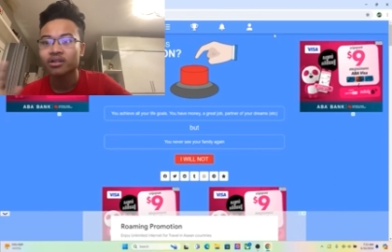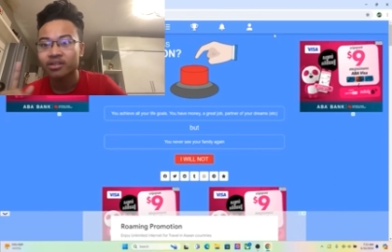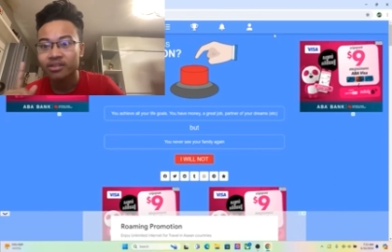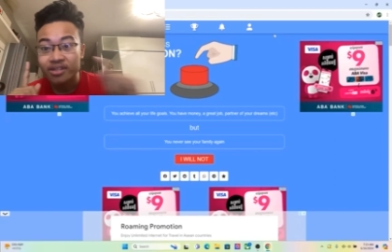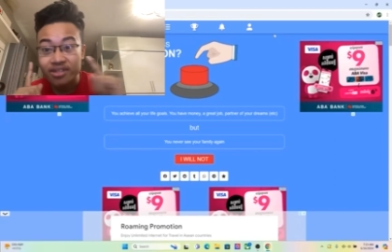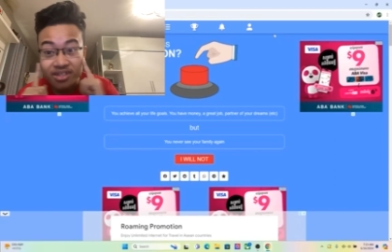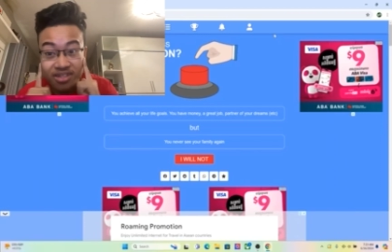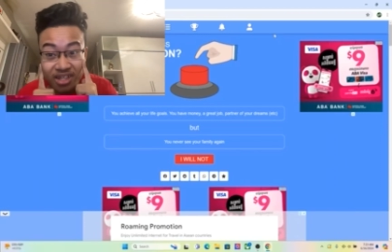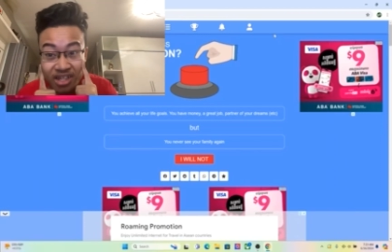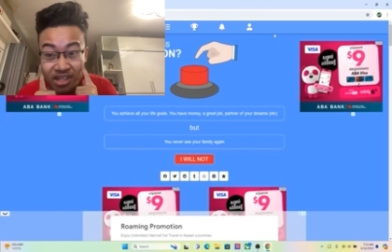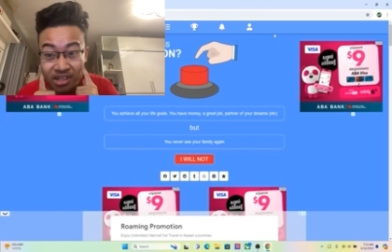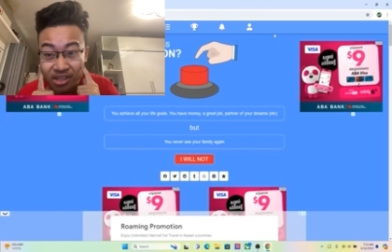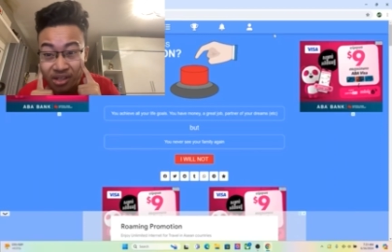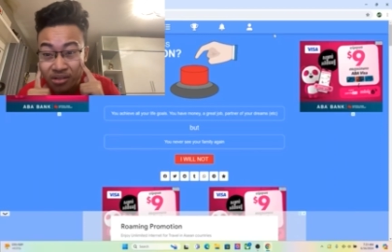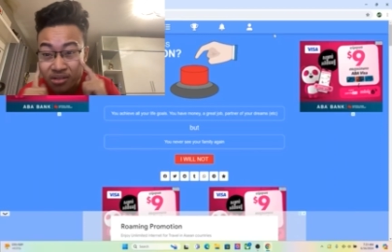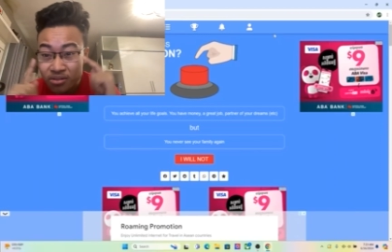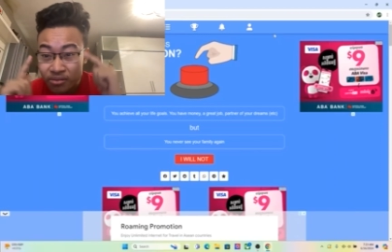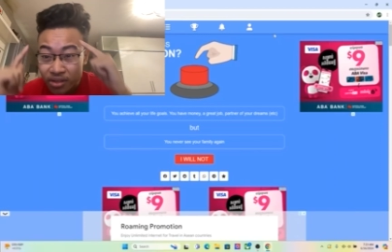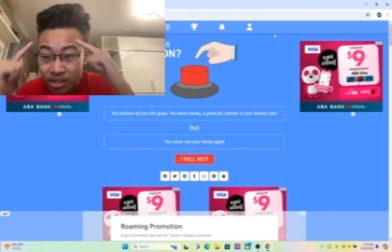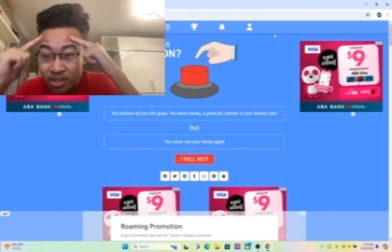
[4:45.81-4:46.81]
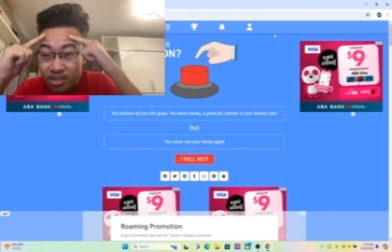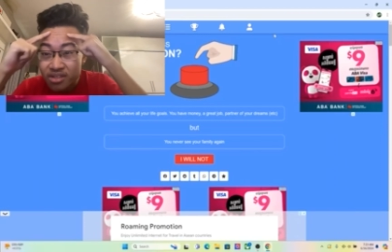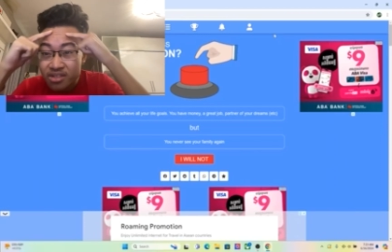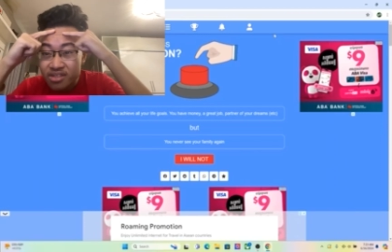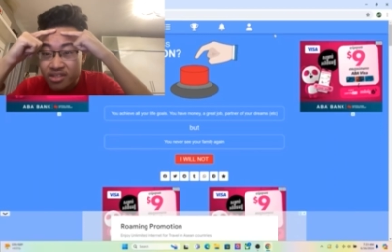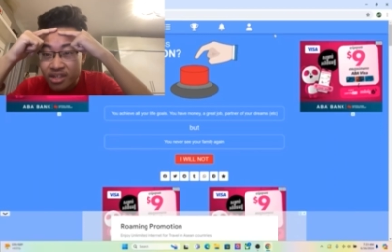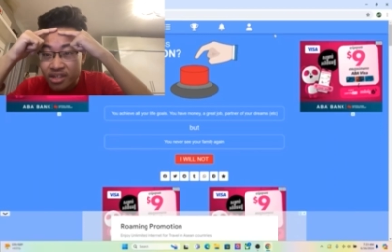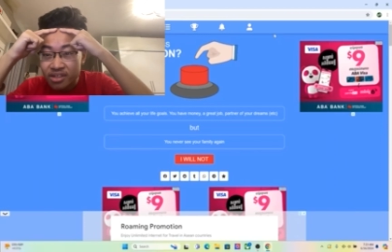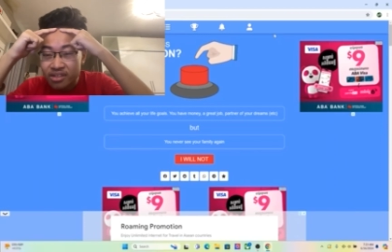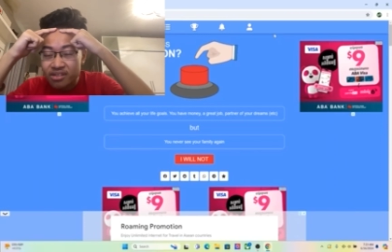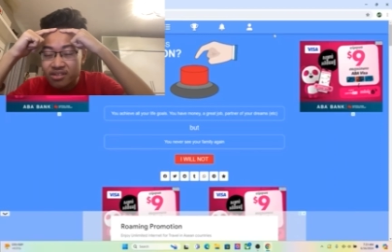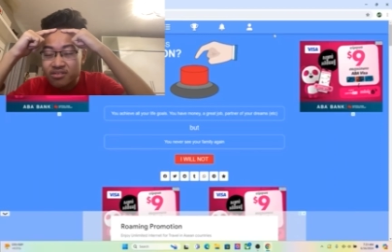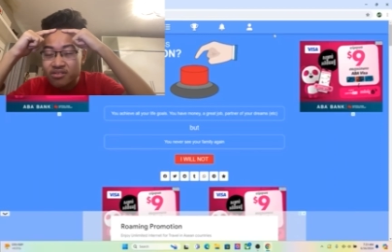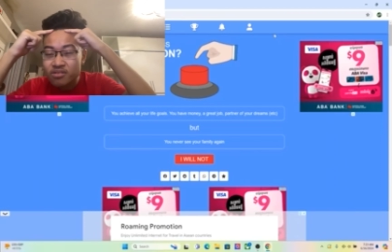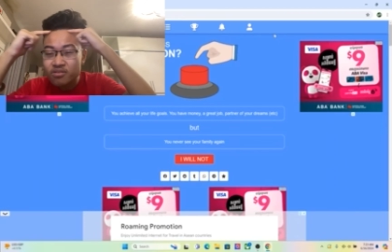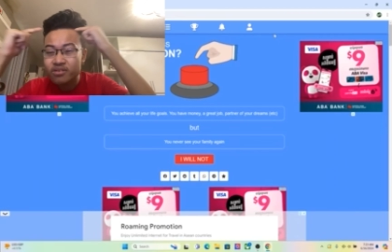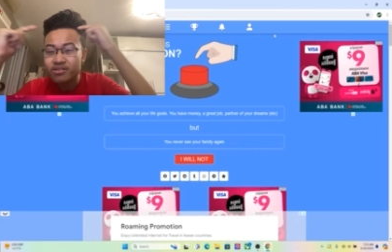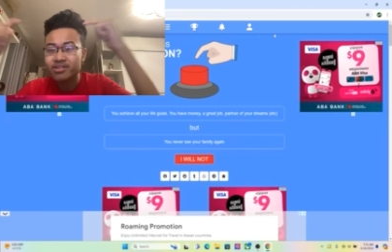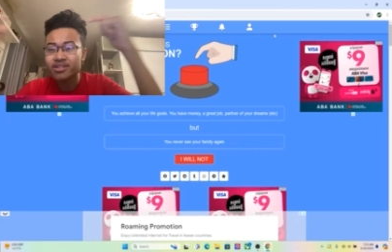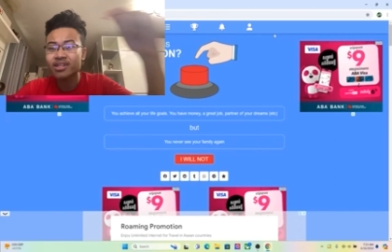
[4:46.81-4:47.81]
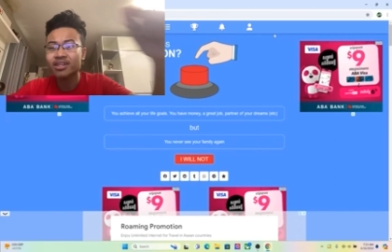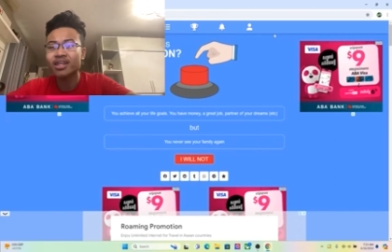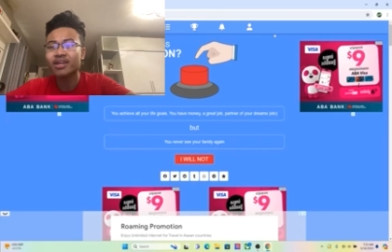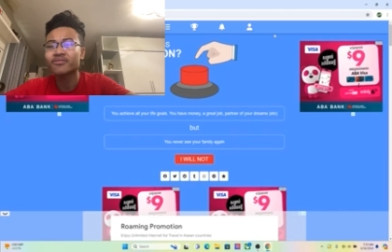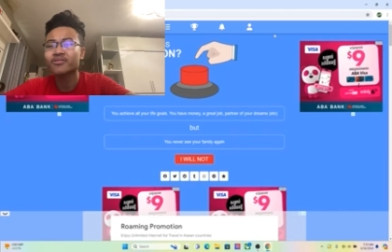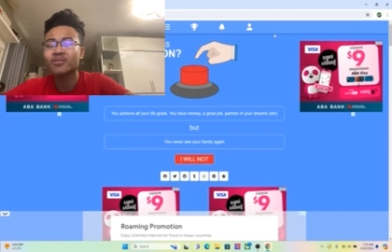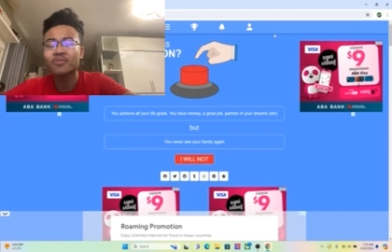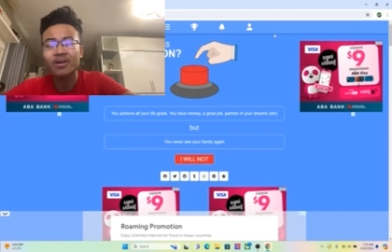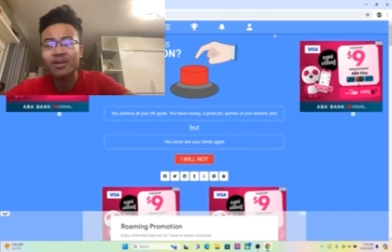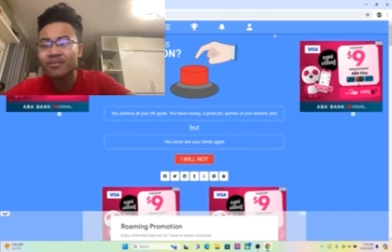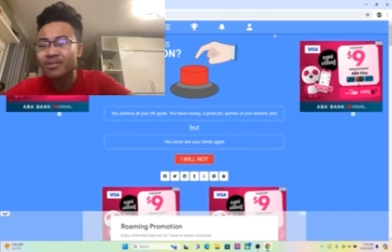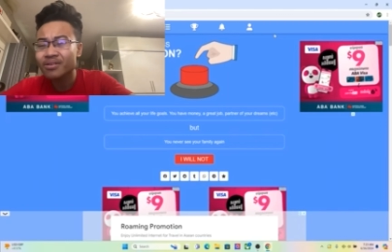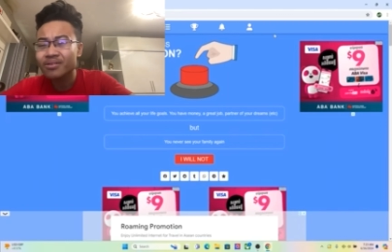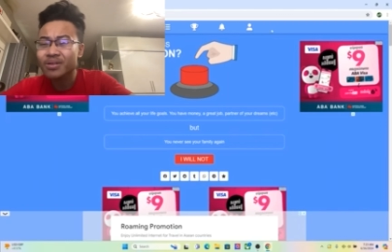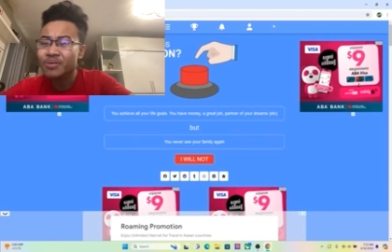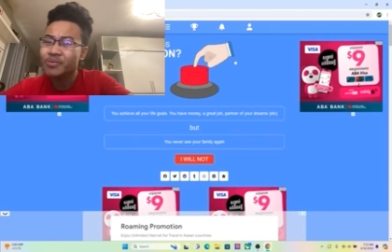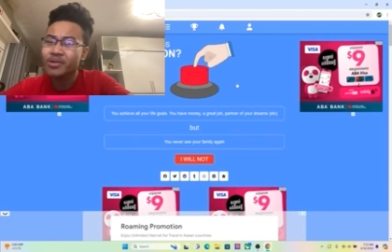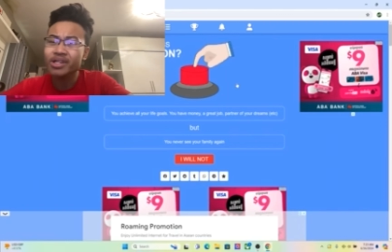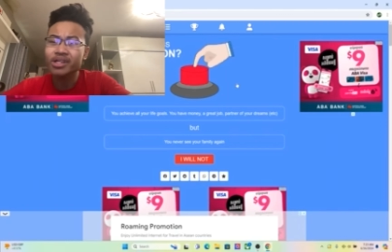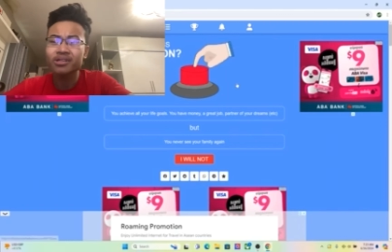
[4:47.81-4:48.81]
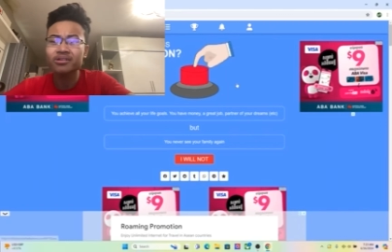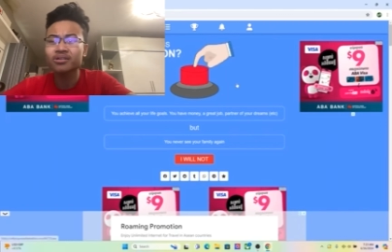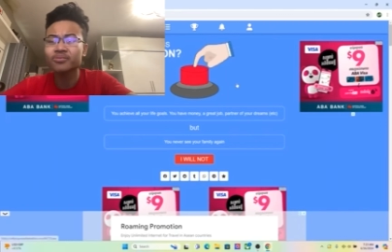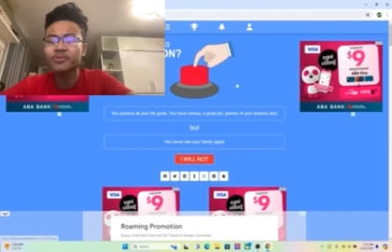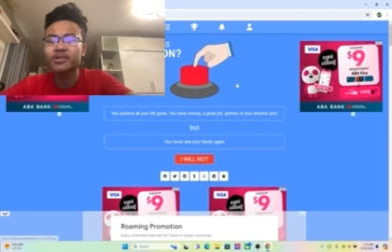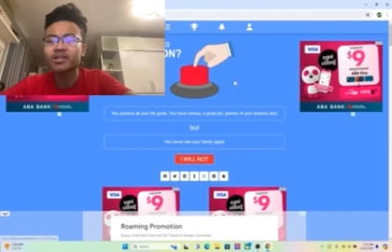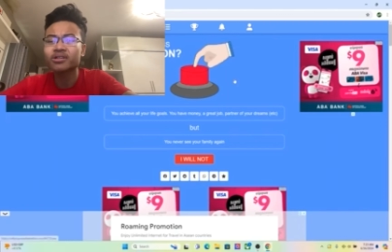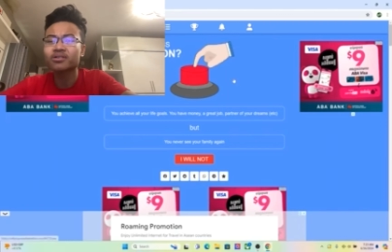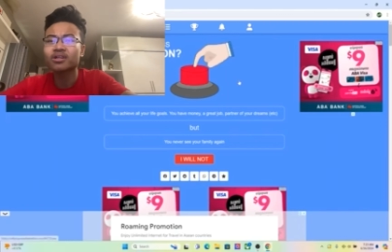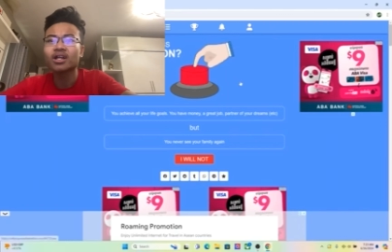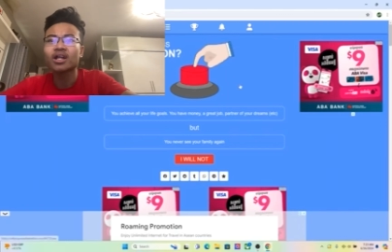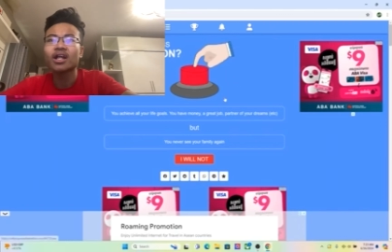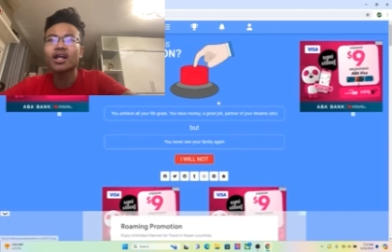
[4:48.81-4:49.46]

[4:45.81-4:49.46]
The skin tone well, I was then, since sunlight requirement. Well, pretty good, pretty good.